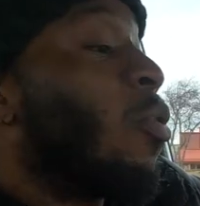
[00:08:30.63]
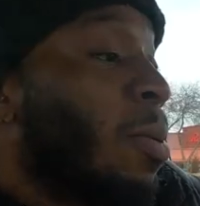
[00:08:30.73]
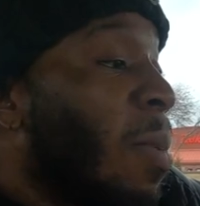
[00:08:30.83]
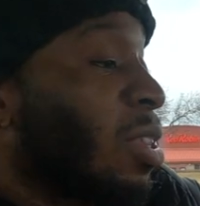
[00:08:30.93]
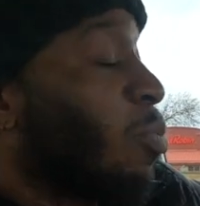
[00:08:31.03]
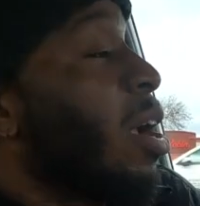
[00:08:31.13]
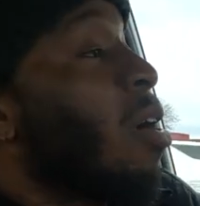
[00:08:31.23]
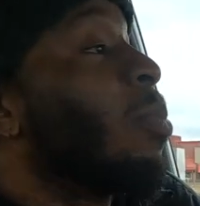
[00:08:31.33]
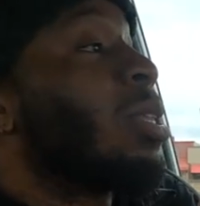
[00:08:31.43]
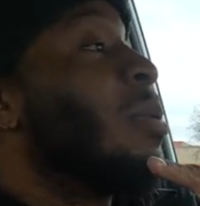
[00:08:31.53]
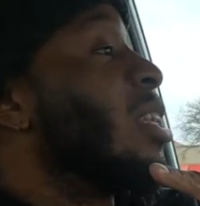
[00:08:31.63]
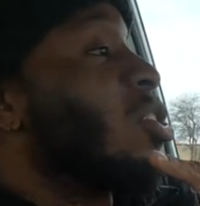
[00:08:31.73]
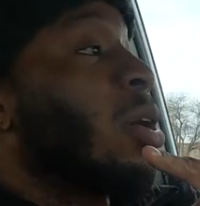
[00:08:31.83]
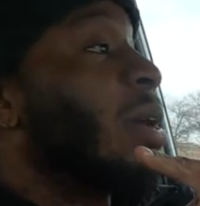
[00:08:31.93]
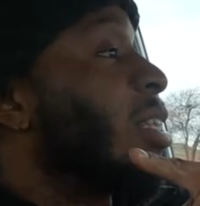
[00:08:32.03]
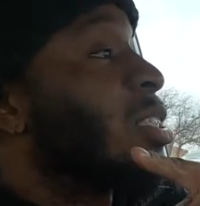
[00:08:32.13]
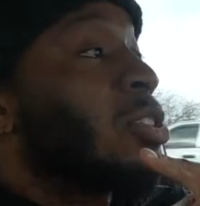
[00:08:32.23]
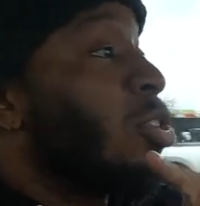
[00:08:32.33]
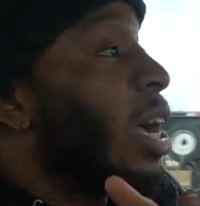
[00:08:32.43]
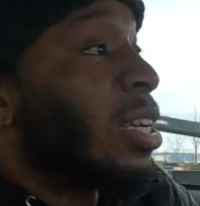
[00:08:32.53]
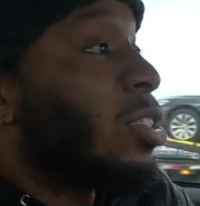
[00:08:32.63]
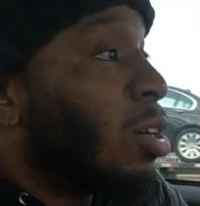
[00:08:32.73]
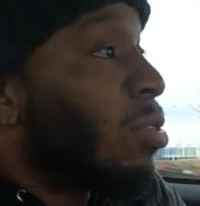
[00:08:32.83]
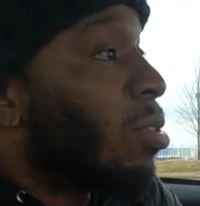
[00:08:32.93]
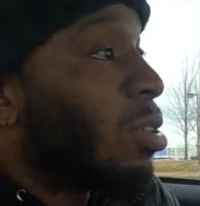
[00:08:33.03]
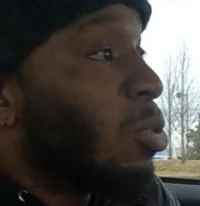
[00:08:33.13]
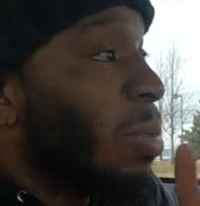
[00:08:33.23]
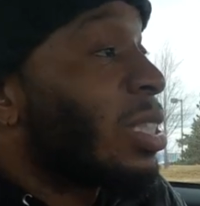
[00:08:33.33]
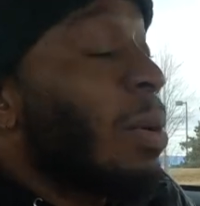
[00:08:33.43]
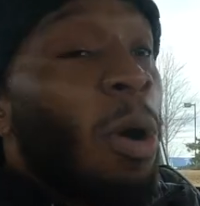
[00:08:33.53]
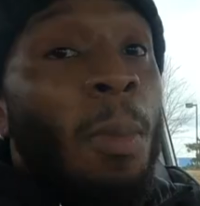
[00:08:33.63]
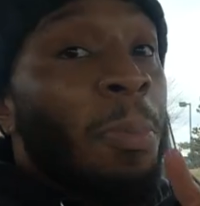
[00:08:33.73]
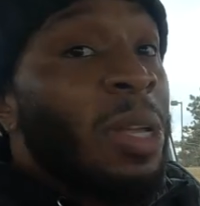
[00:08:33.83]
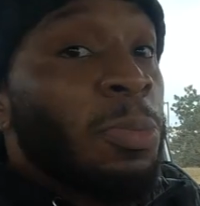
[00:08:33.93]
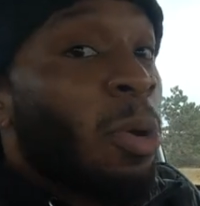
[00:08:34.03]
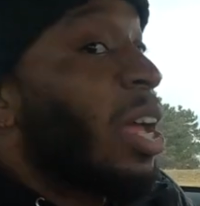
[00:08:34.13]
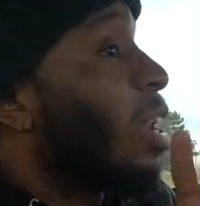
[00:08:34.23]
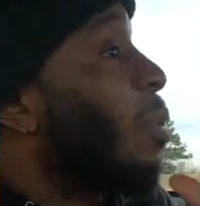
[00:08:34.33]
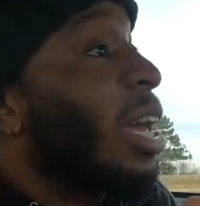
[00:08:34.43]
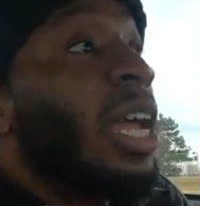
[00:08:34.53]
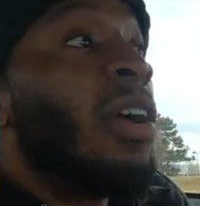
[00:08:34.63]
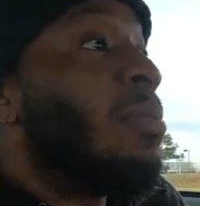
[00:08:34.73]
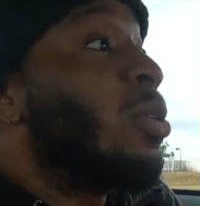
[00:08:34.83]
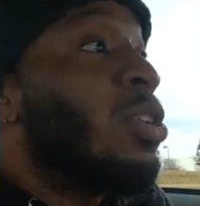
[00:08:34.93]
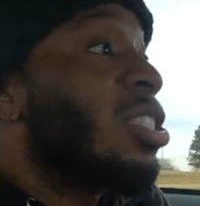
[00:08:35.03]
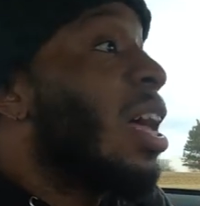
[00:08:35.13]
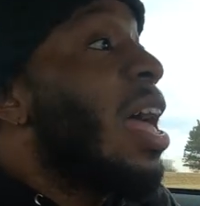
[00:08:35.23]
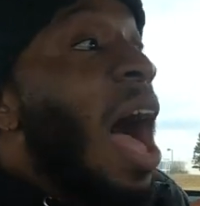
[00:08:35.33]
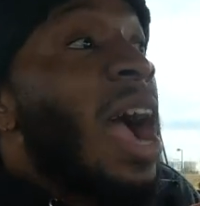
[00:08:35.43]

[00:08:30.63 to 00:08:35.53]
We already went to Benny's already, just so you guys know. You missed that part, my business partner had it. We gotta hurry up and do this.